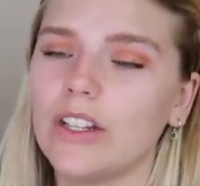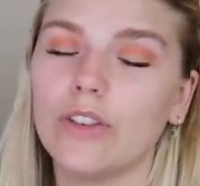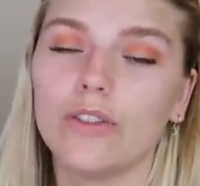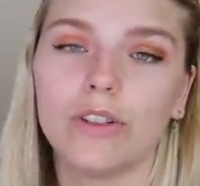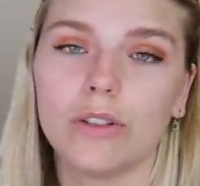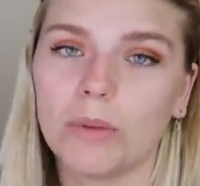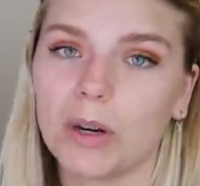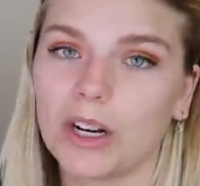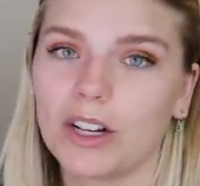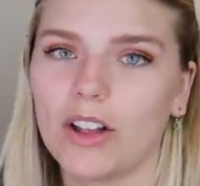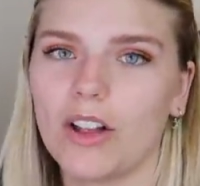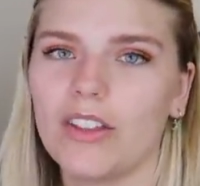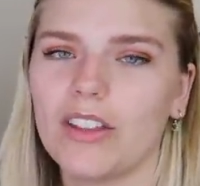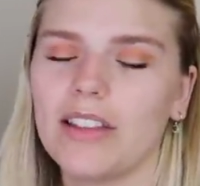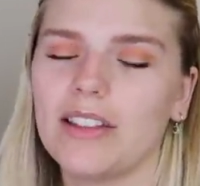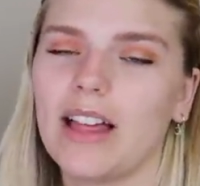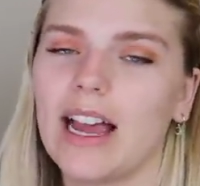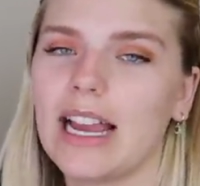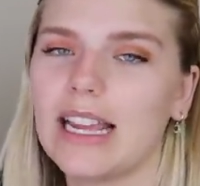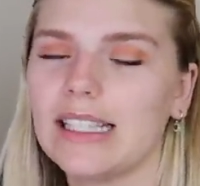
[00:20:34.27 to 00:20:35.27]
YouTuber
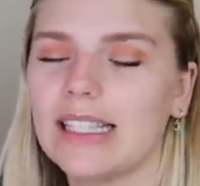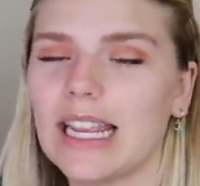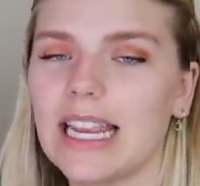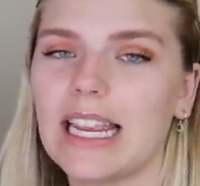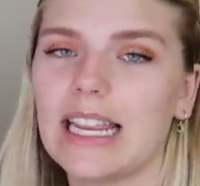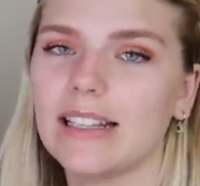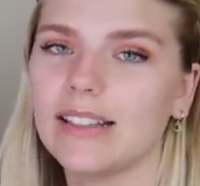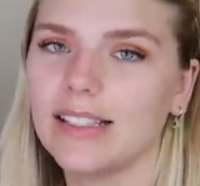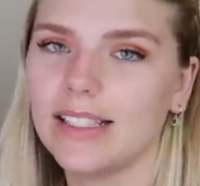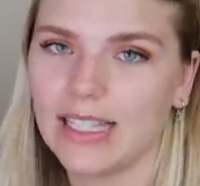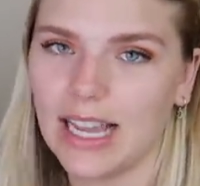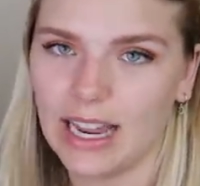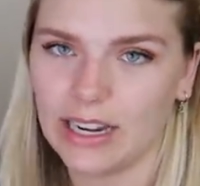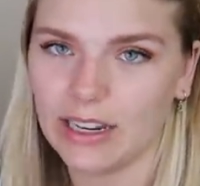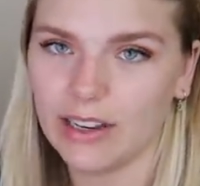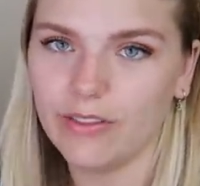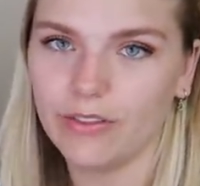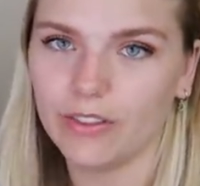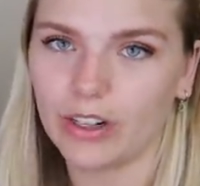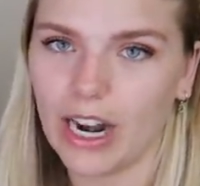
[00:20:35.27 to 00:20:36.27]
clothing lines is
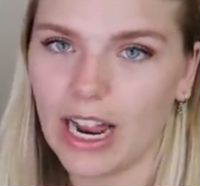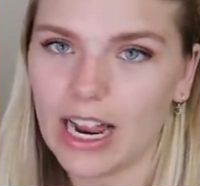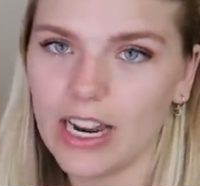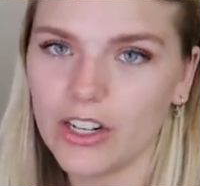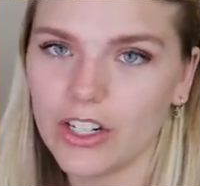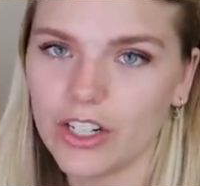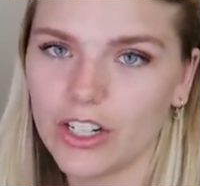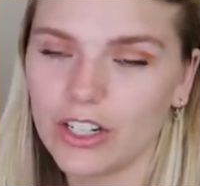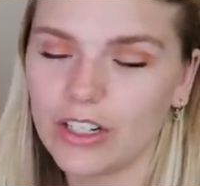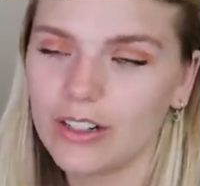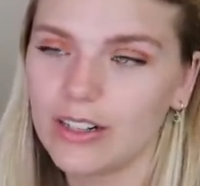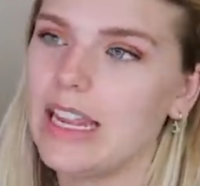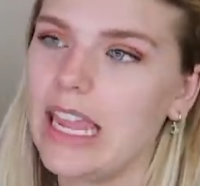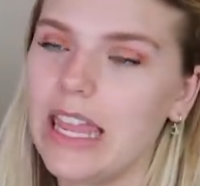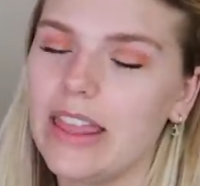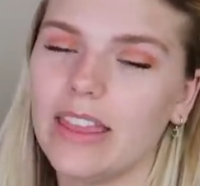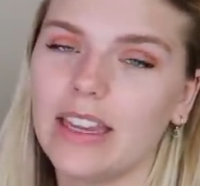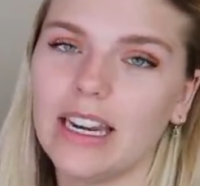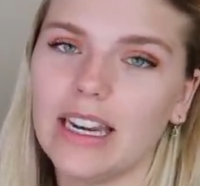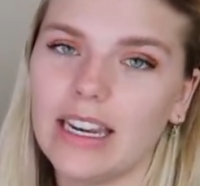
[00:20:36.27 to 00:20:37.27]
Teddy Fresh,
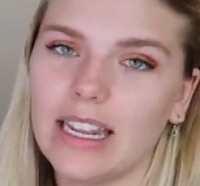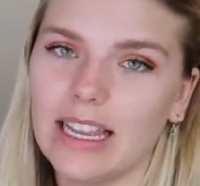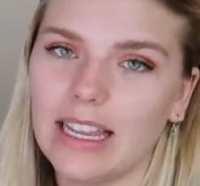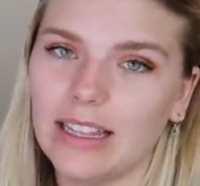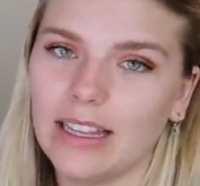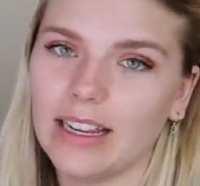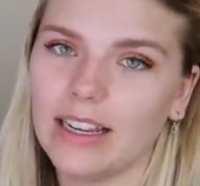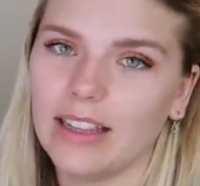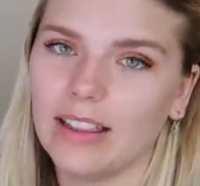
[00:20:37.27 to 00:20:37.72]
Ethan and Gila